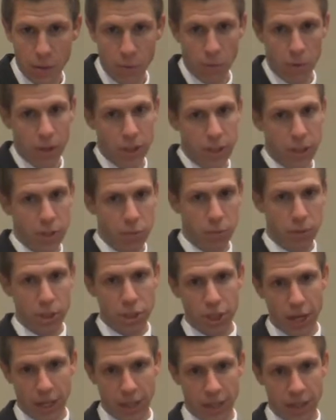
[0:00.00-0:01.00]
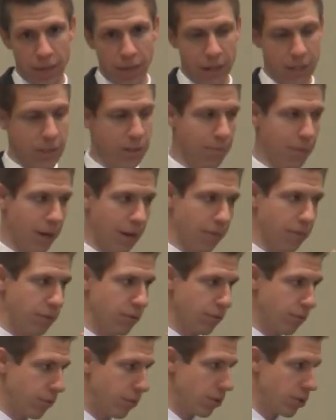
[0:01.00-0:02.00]
where he says, Reject the divisive man
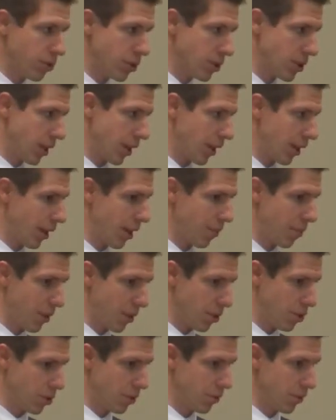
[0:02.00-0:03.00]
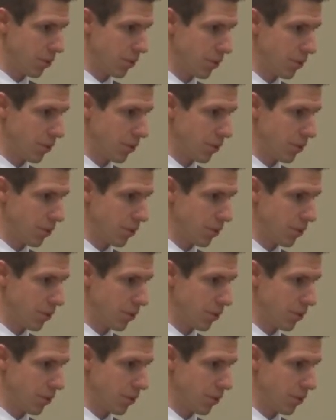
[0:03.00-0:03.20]
after the first and second admonition.